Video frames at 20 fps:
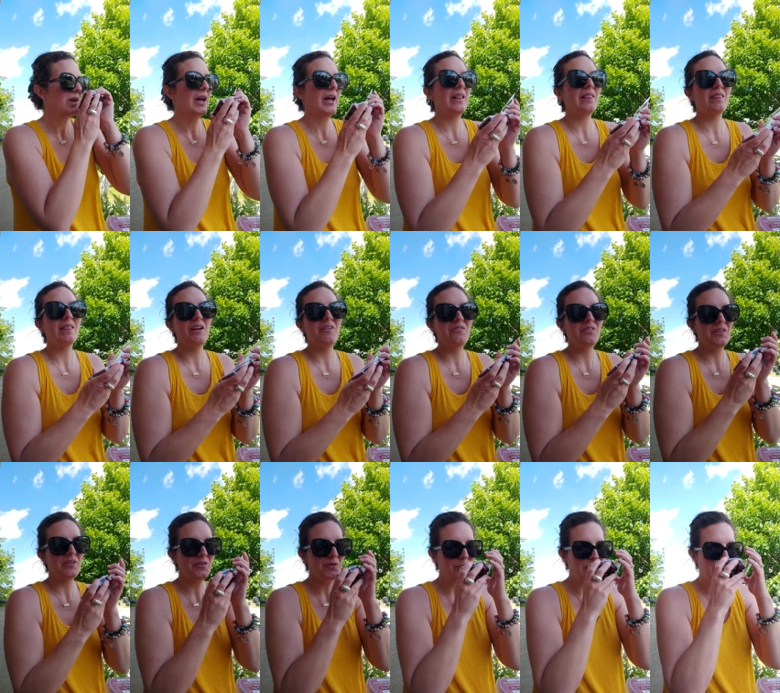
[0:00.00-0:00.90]
I love
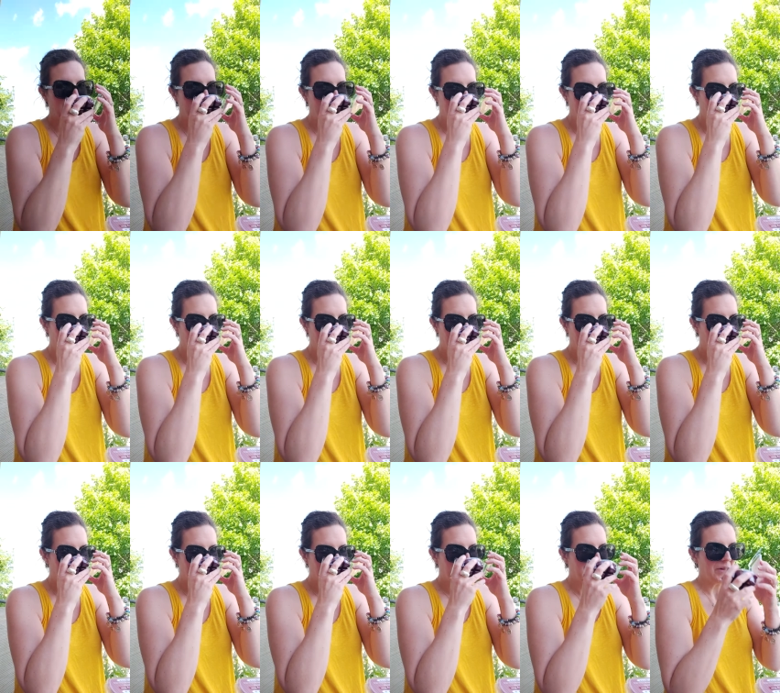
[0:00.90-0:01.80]
this smell.
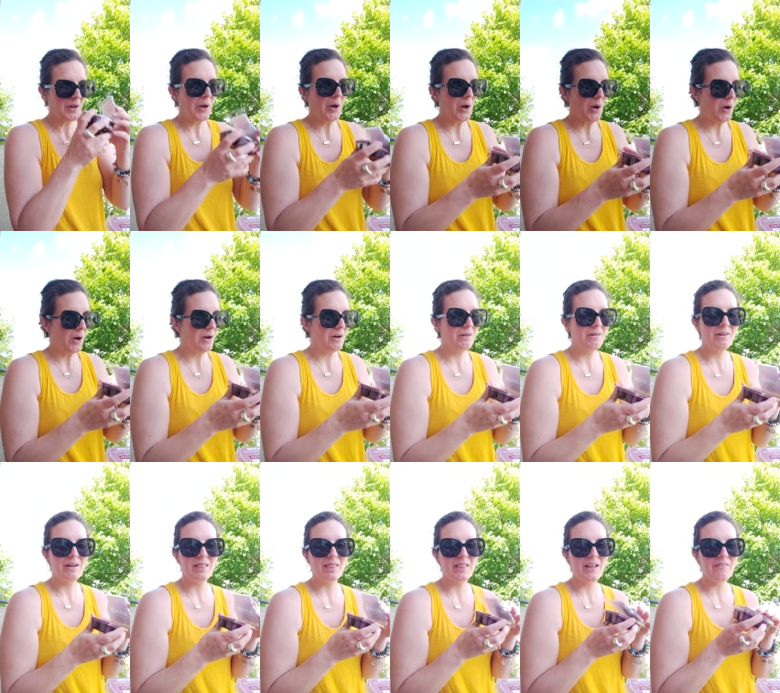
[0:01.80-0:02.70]

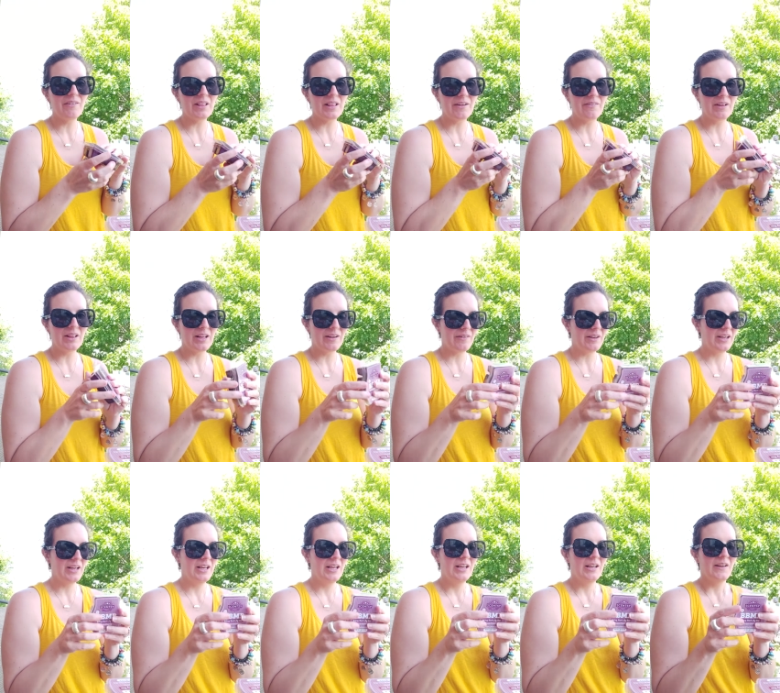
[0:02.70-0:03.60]
Oh, love it, love it, love it.
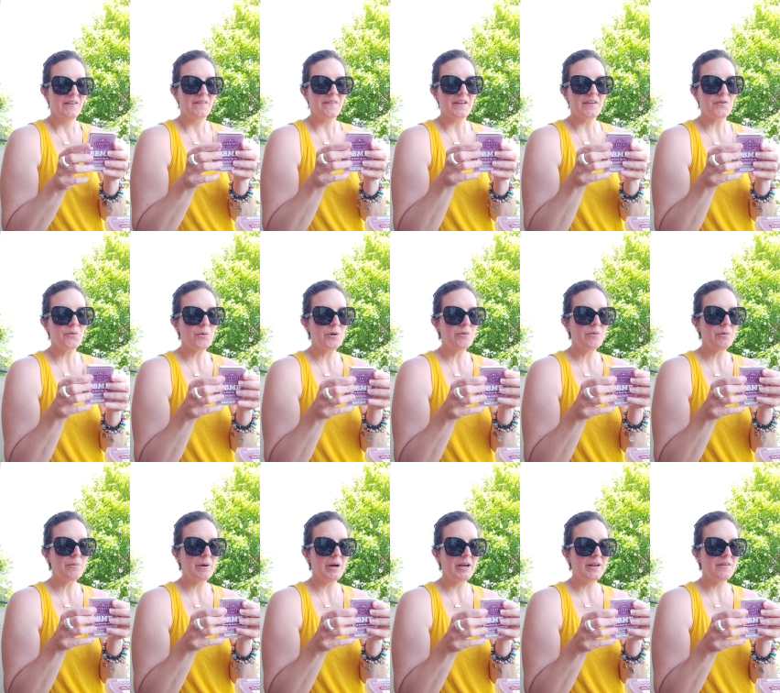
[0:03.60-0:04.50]
This one
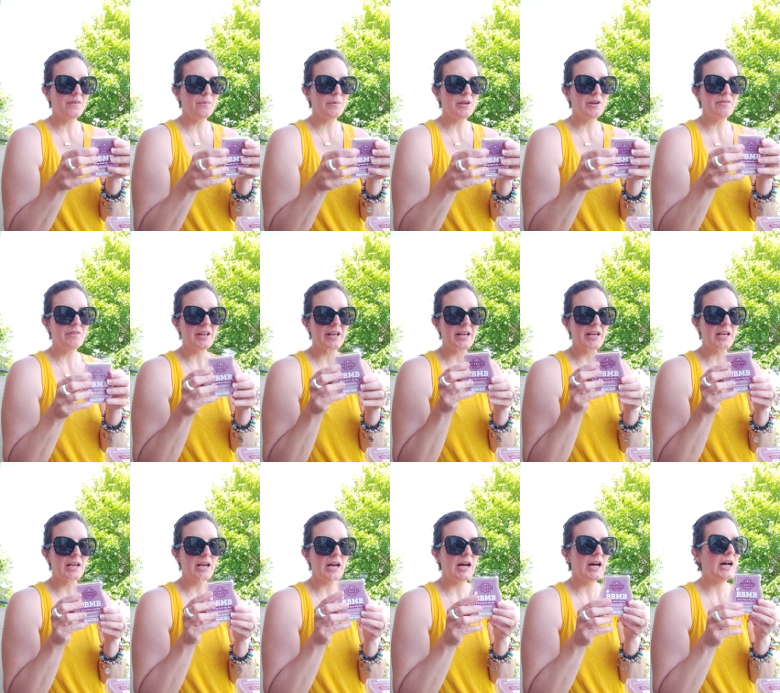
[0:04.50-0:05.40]
reminds me of like,
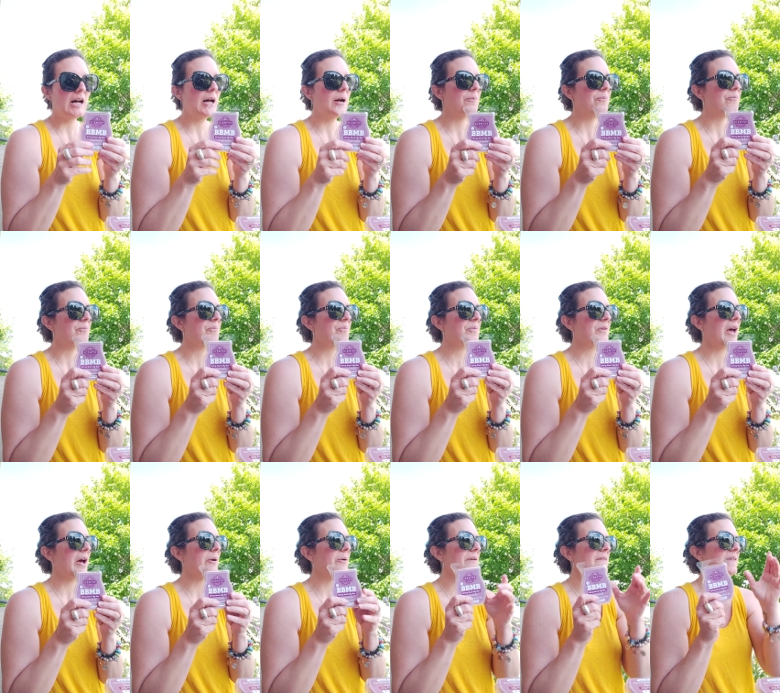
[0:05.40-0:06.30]
um,
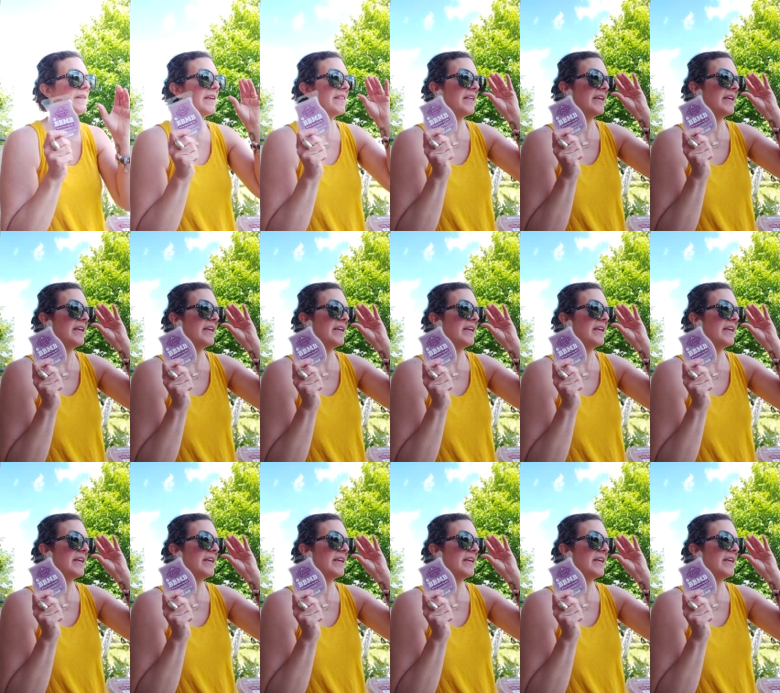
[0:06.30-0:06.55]
I always say